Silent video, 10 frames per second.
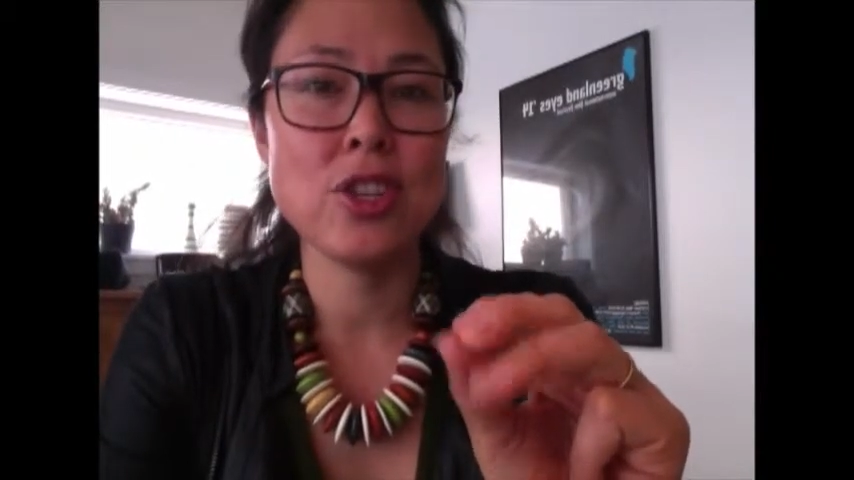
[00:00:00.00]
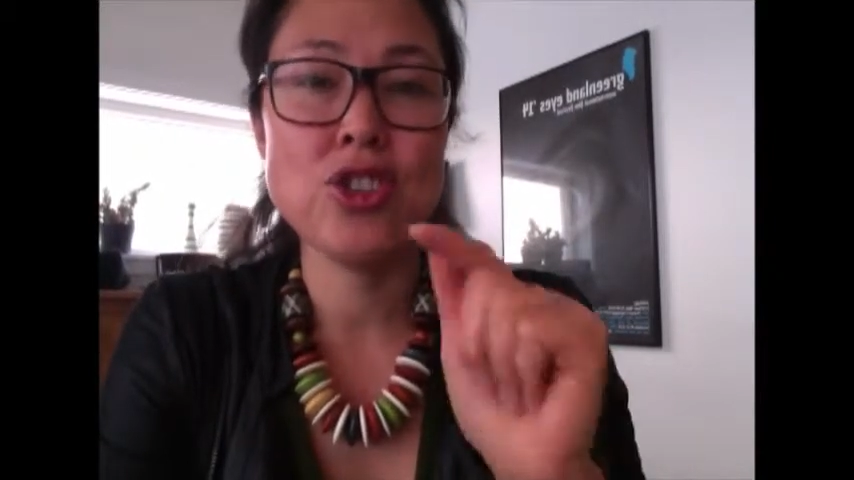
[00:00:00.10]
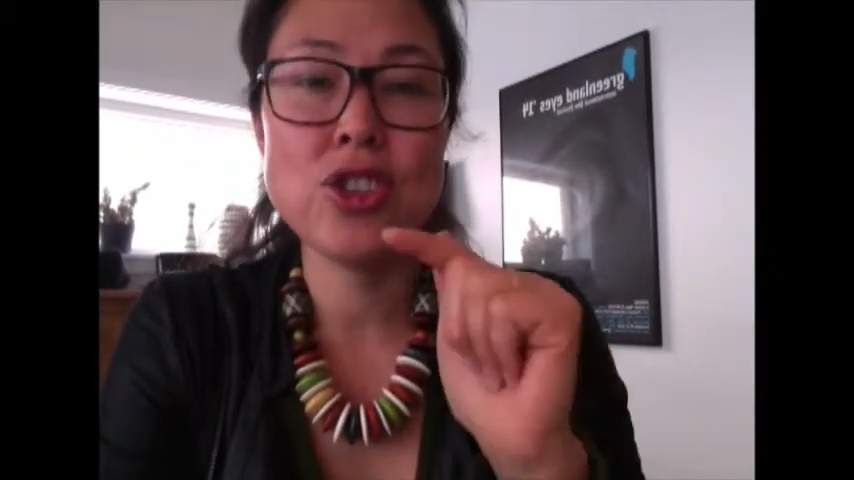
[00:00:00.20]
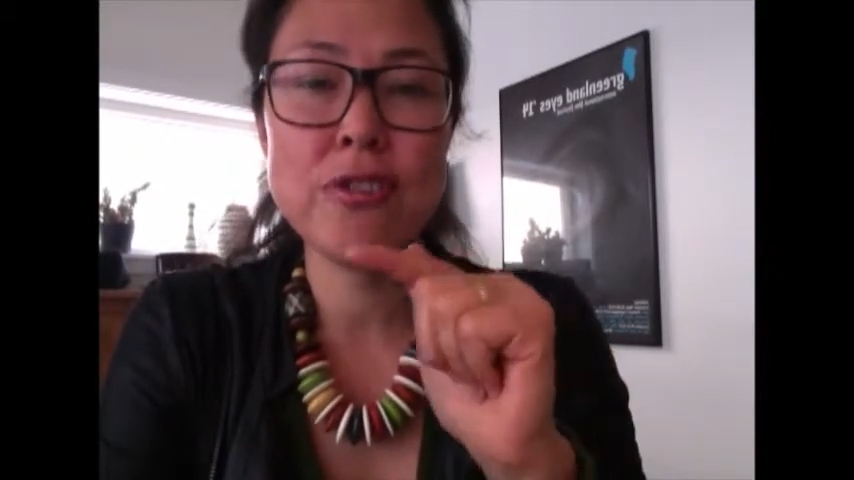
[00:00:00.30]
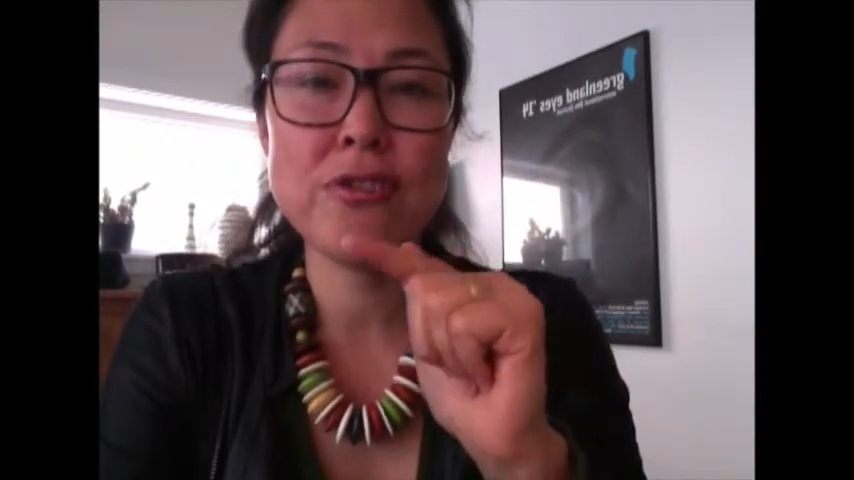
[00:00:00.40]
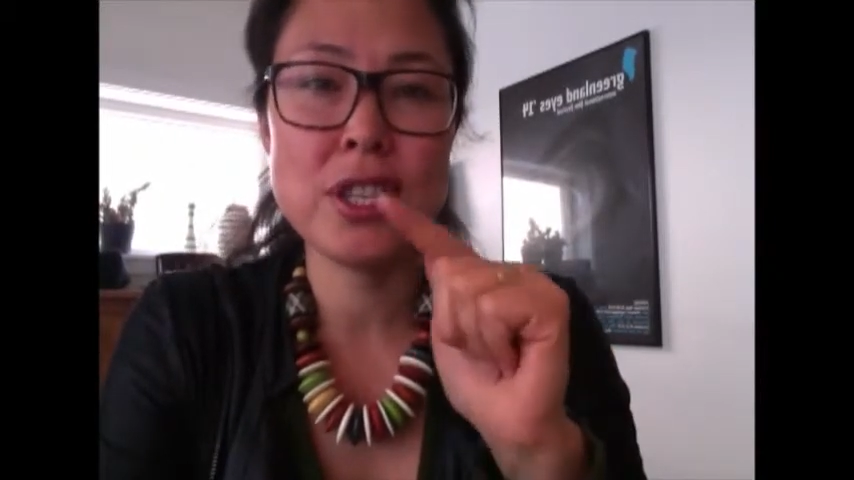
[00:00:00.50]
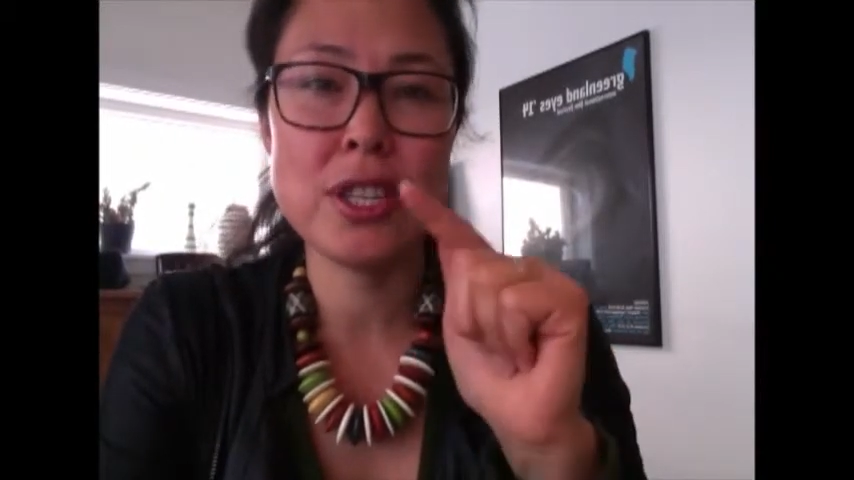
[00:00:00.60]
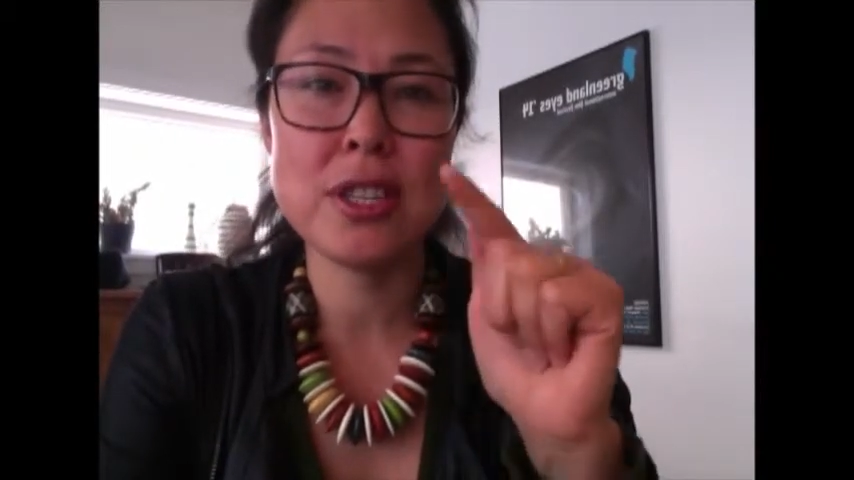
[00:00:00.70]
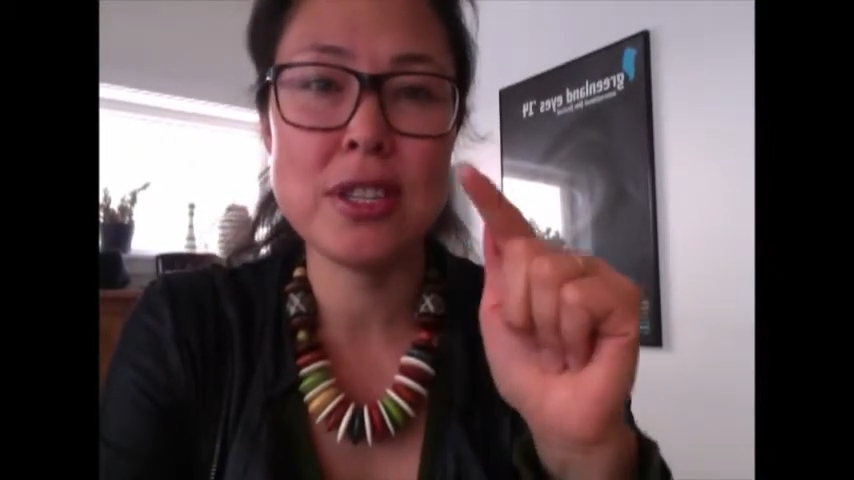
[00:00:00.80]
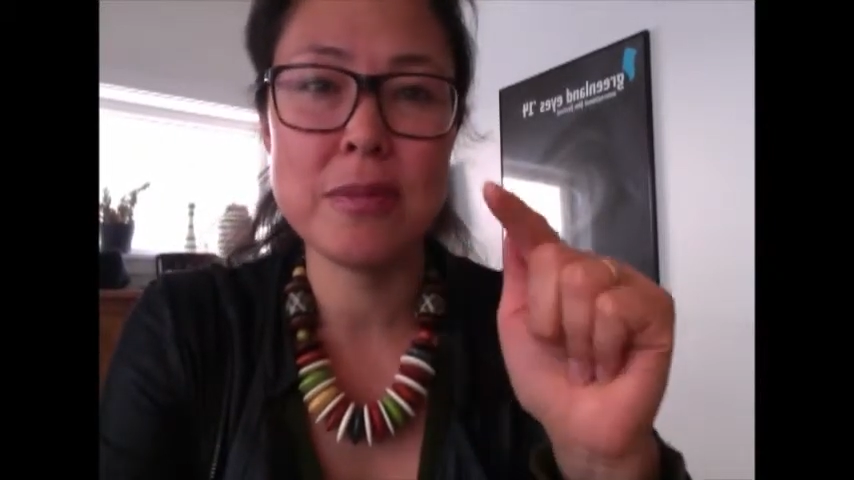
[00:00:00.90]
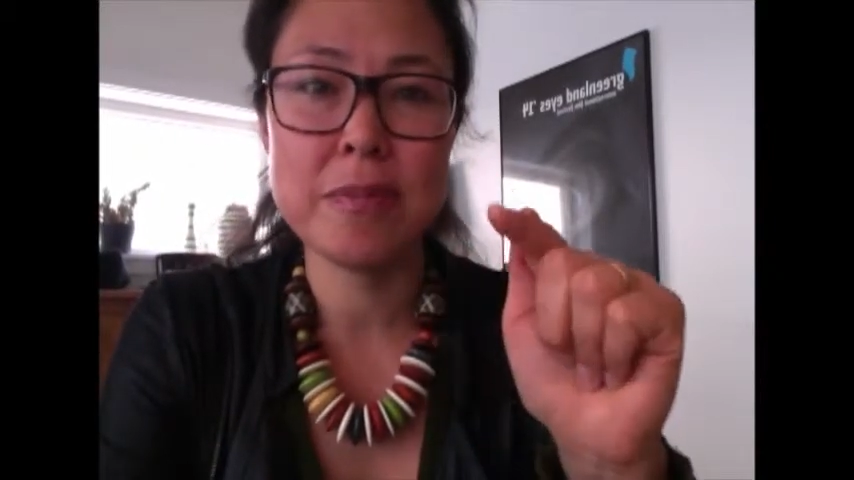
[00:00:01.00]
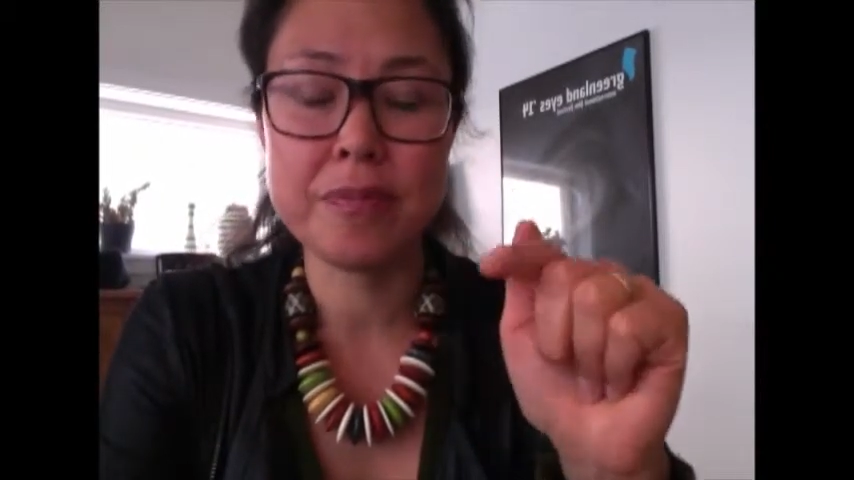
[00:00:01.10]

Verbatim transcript: shifted